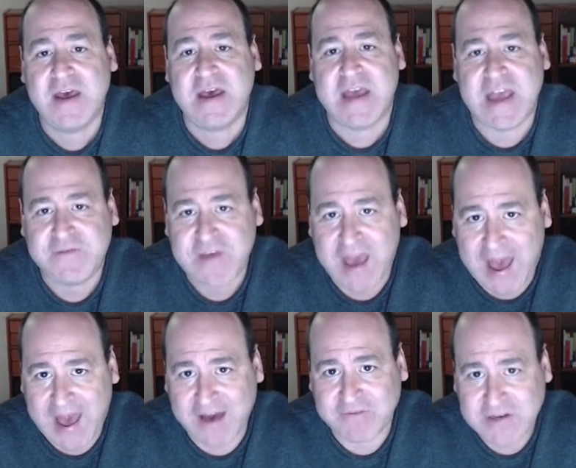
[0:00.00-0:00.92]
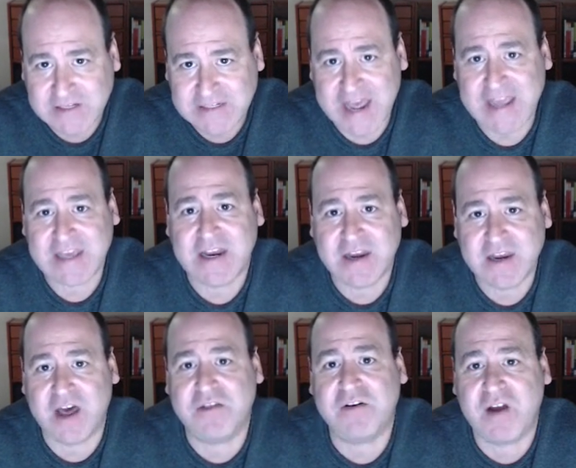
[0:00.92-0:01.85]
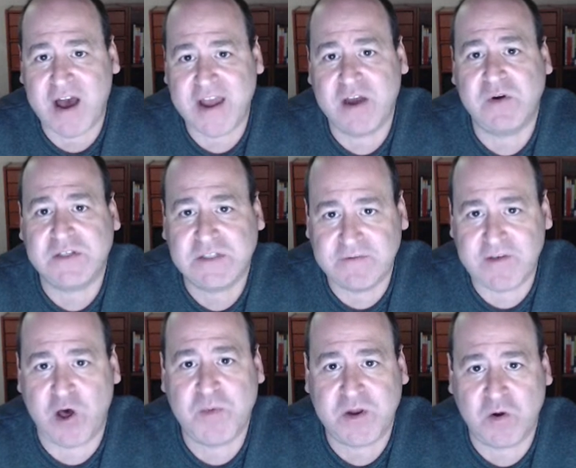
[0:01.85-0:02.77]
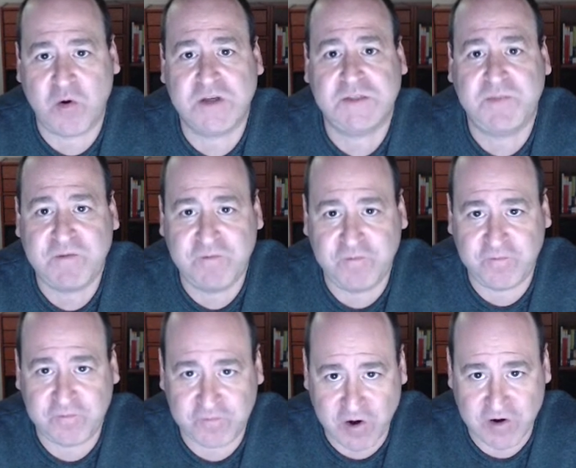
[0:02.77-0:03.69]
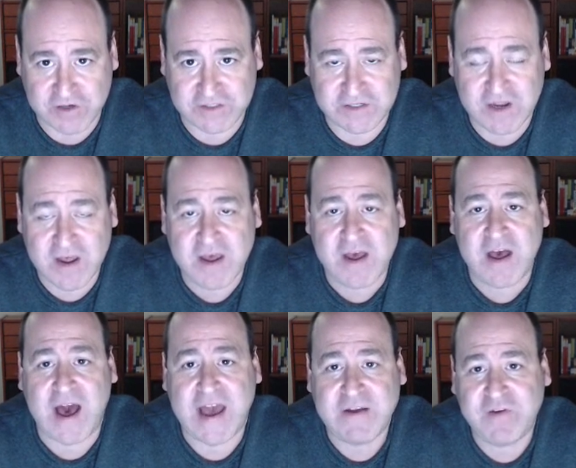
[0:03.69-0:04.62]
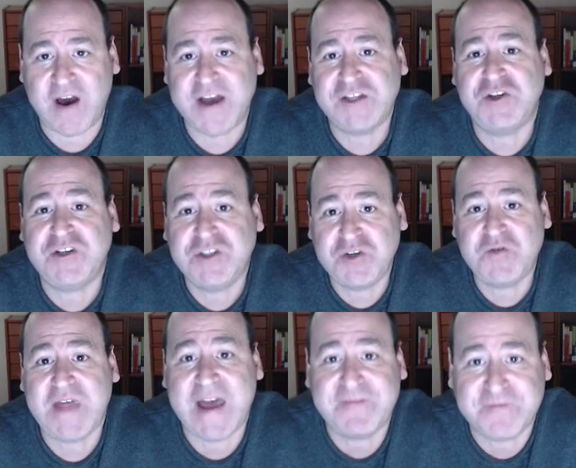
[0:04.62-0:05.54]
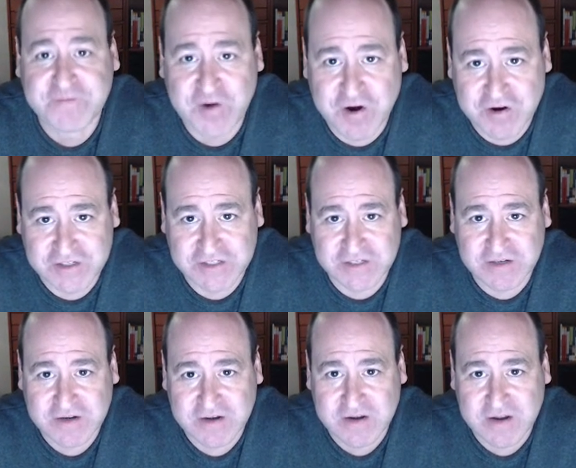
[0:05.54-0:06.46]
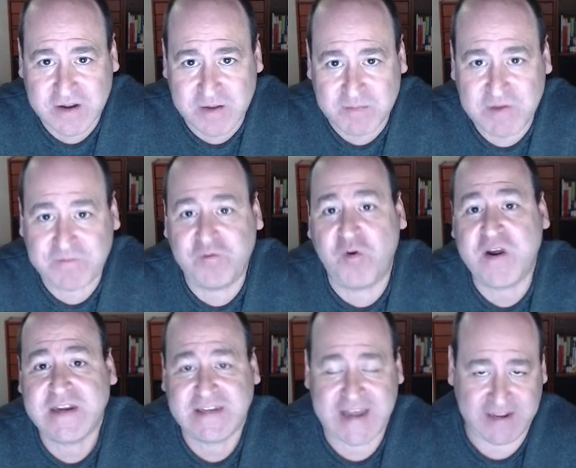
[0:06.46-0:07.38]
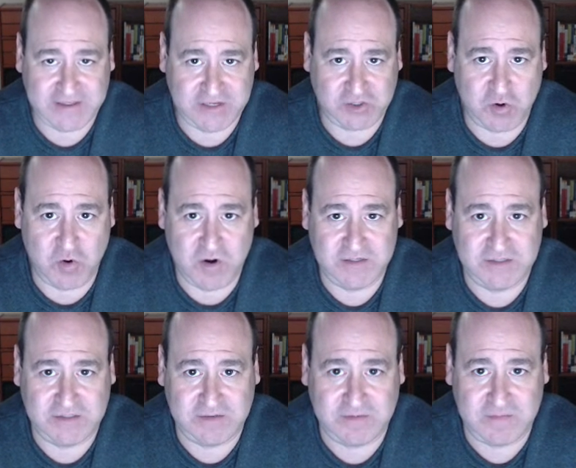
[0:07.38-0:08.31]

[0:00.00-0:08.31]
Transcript: if you haven't taken another iOS development course first, I advise you to do that first before you take this course.